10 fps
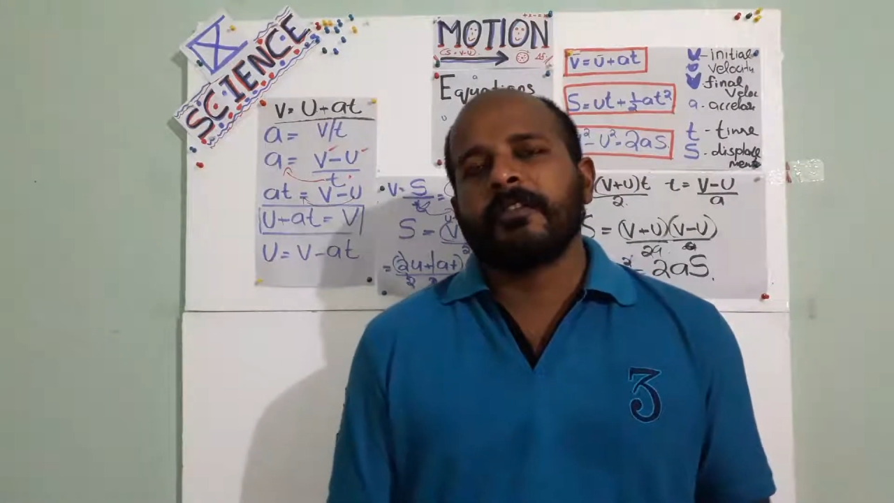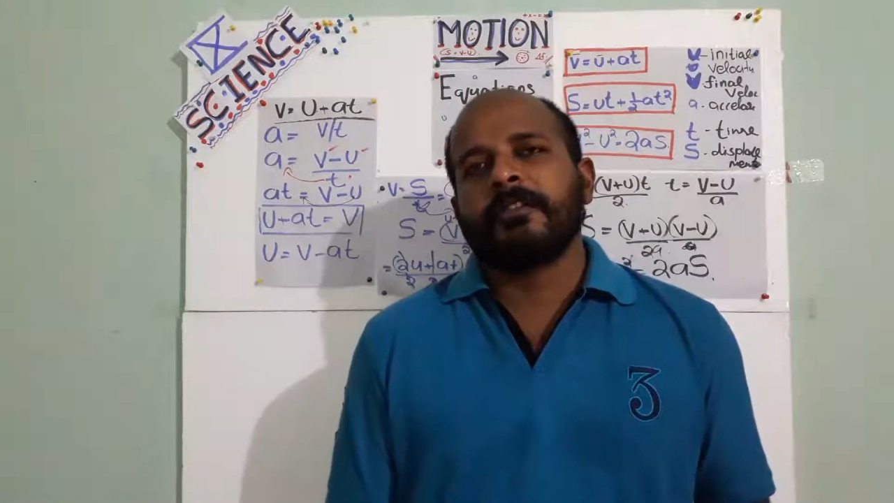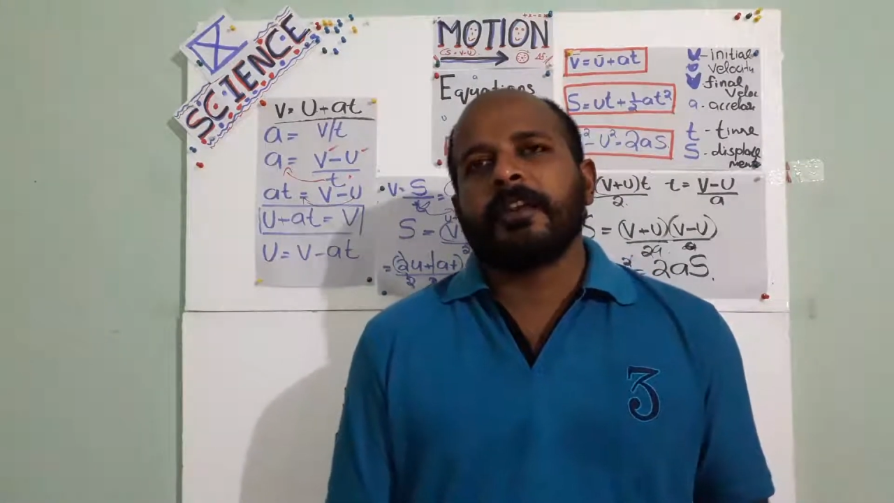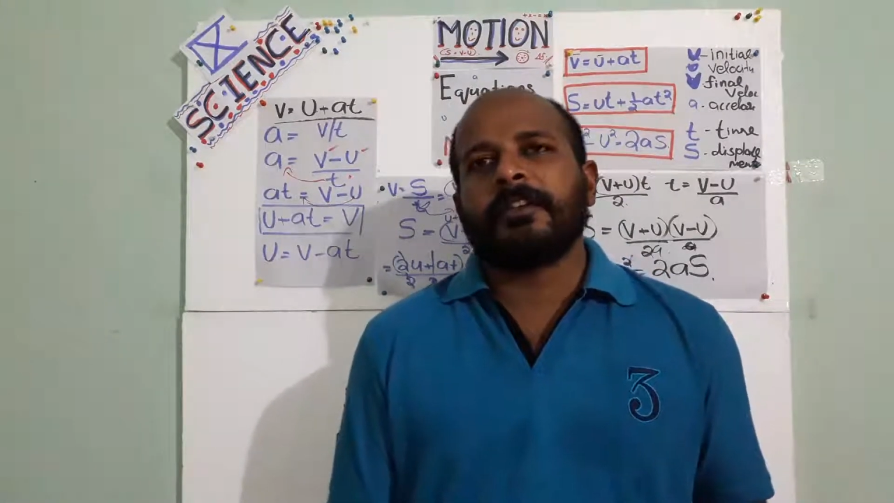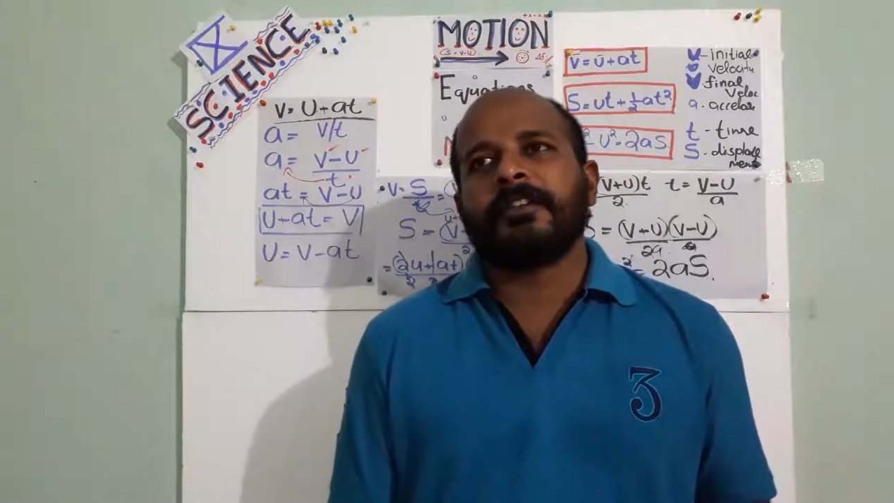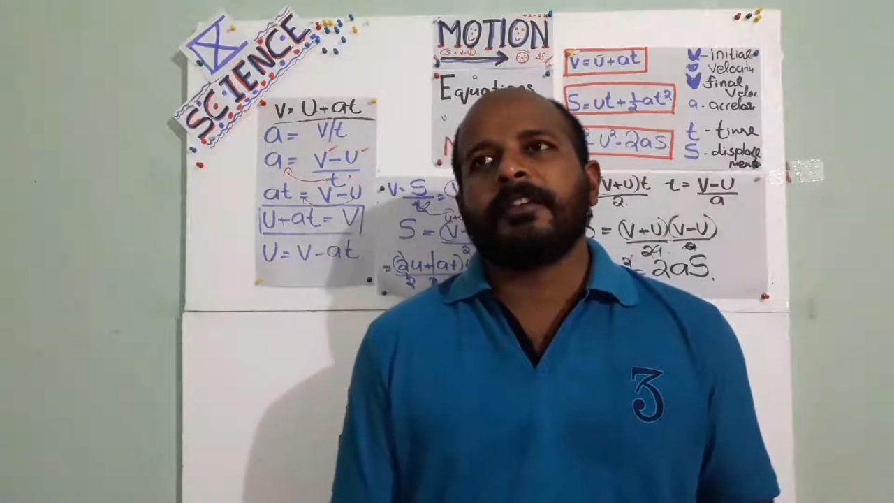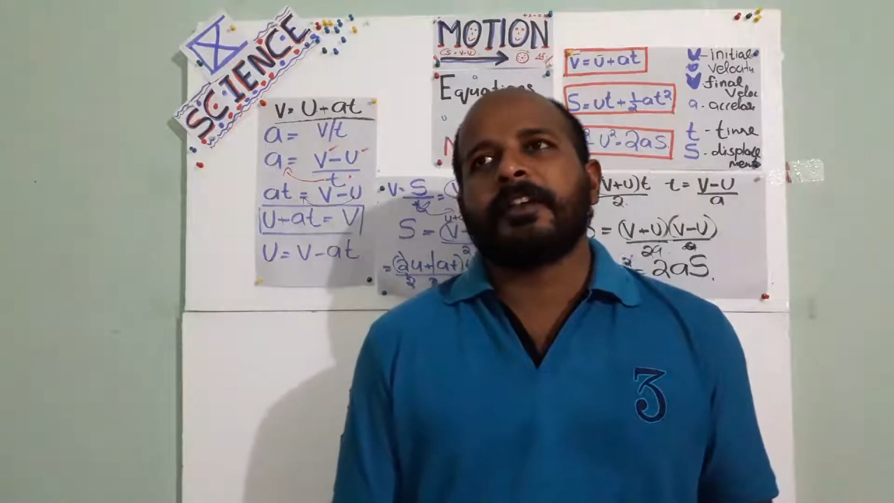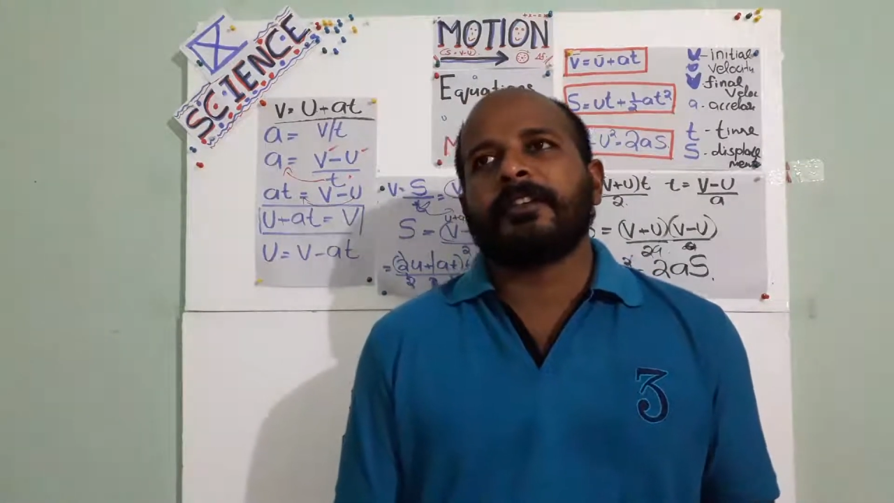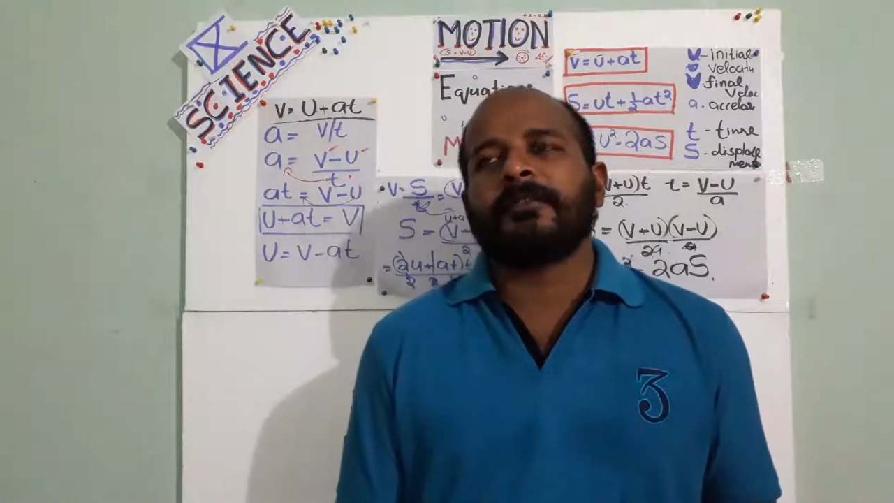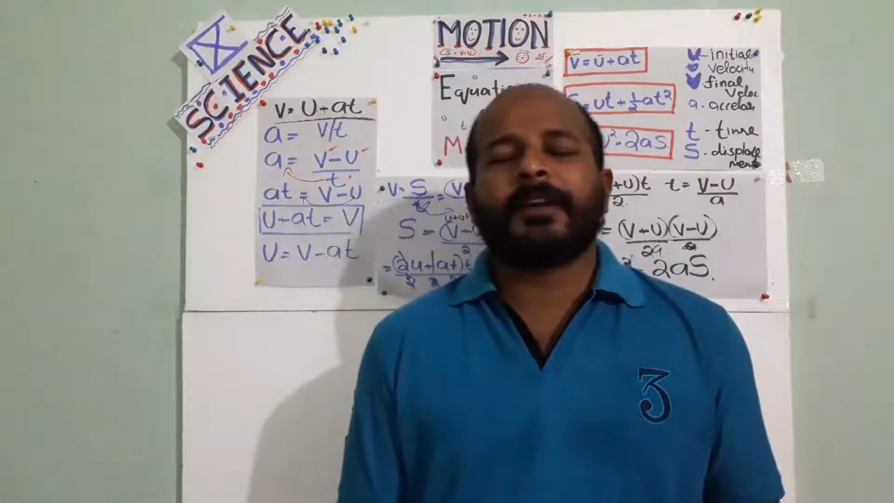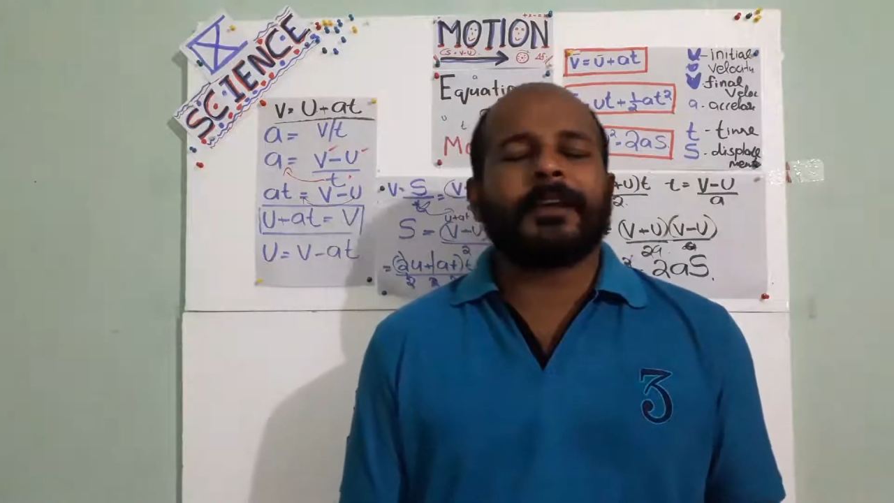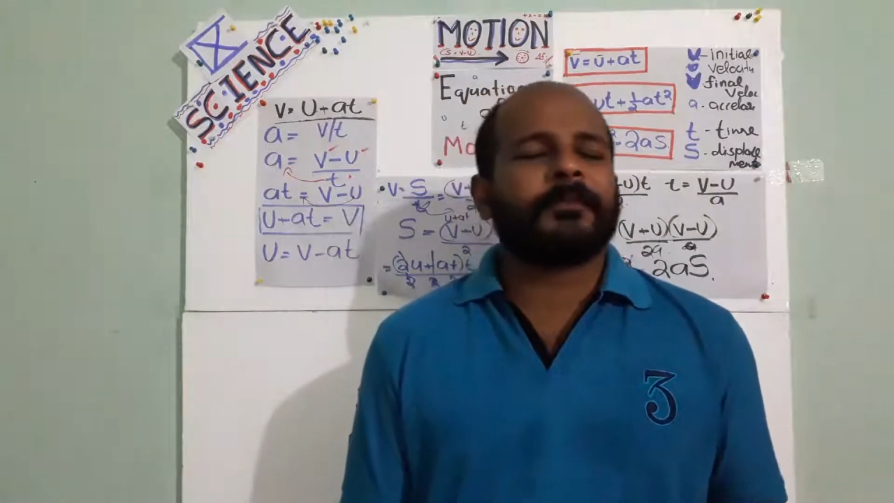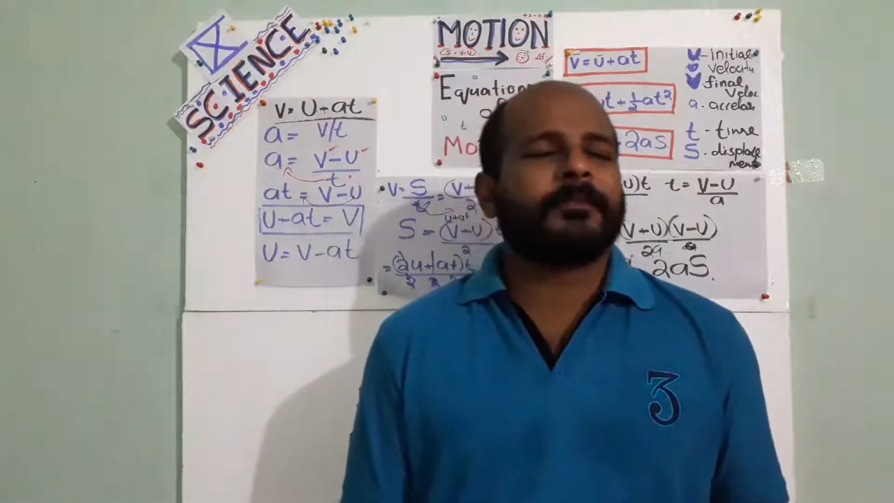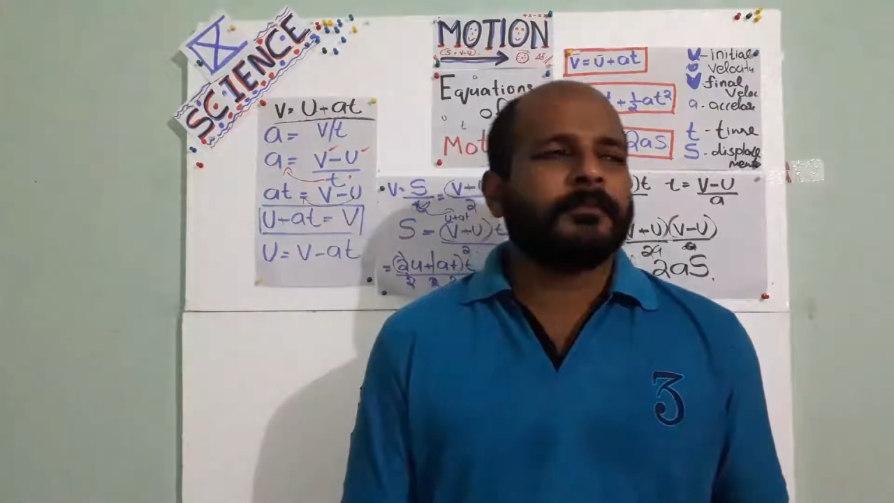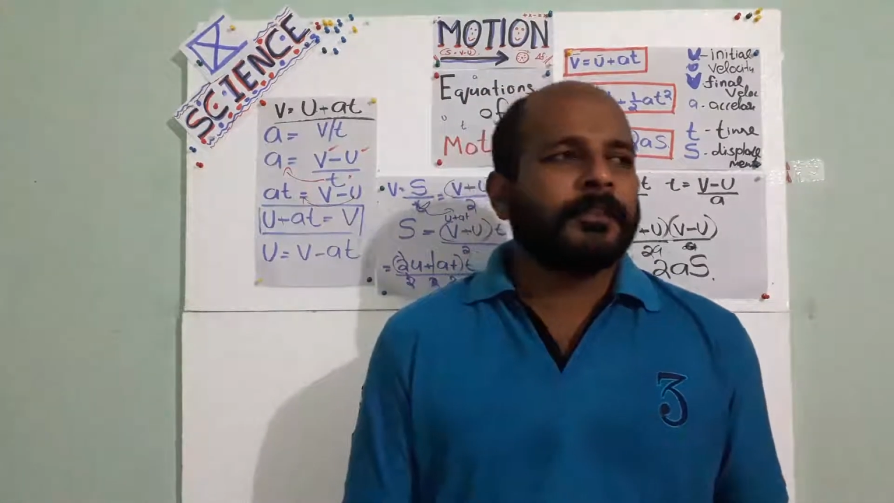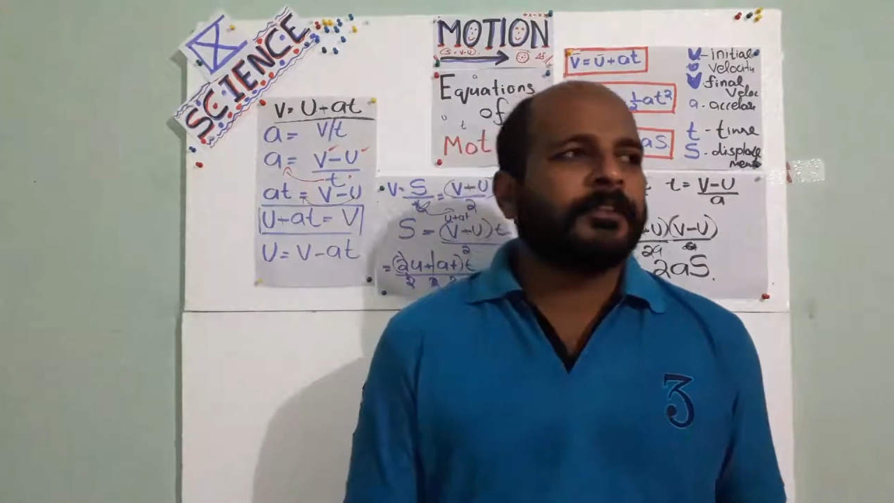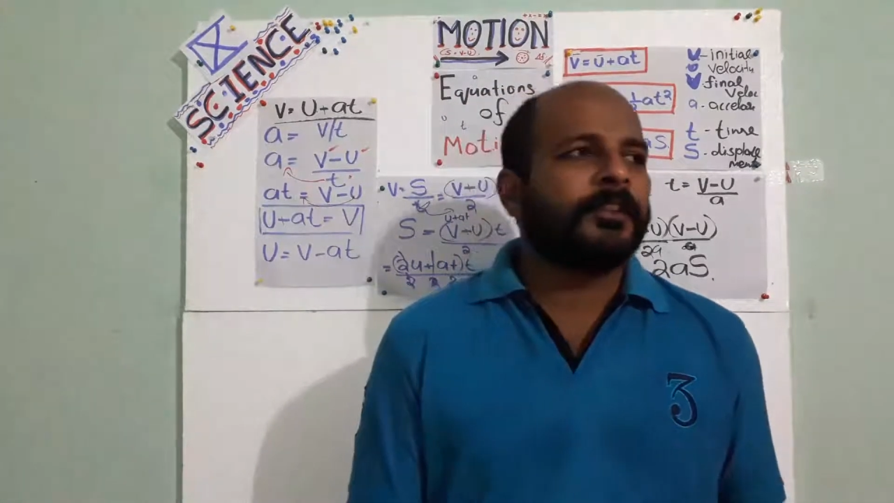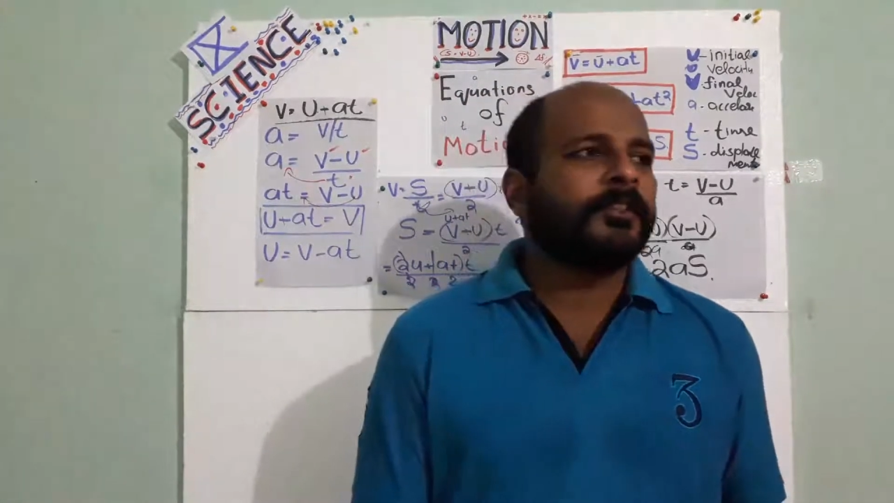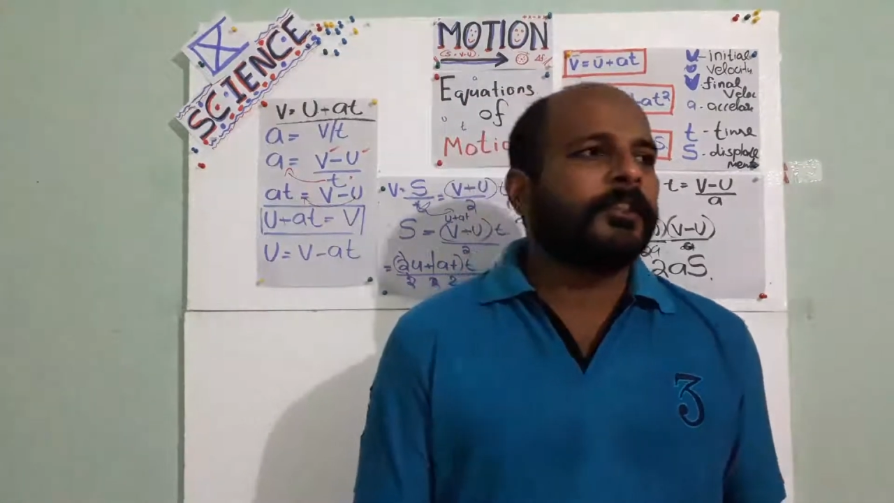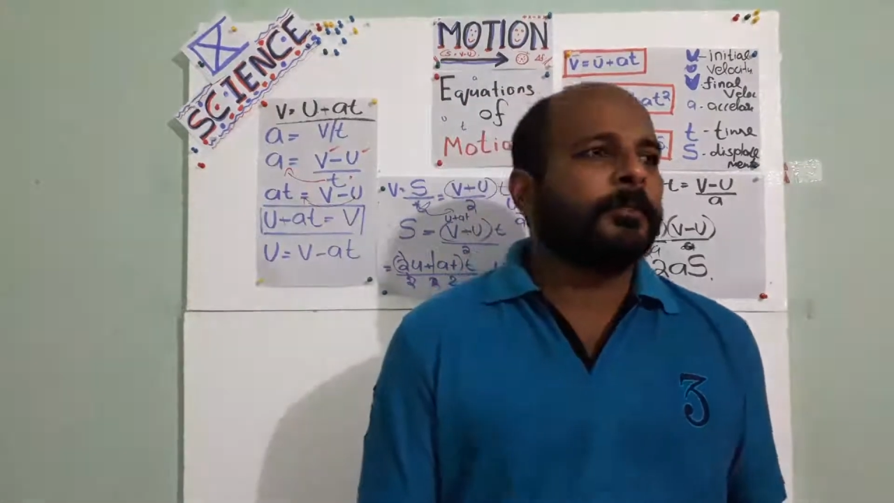90, 95 is easy,